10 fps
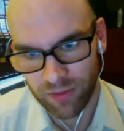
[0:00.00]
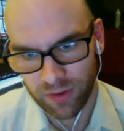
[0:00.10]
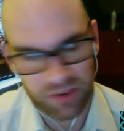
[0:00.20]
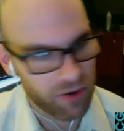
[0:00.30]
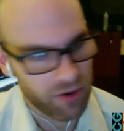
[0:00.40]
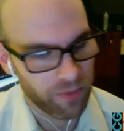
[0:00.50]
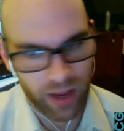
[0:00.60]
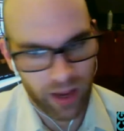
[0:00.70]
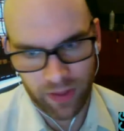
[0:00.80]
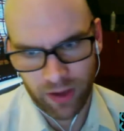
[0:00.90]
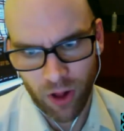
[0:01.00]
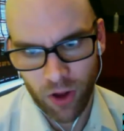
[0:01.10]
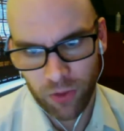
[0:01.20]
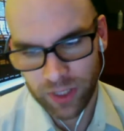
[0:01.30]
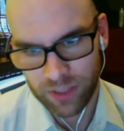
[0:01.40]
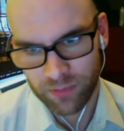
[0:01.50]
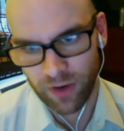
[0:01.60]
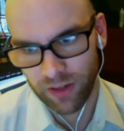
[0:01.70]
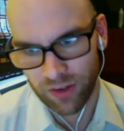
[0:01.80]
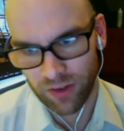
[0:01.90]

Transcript: and so I think I'll always find these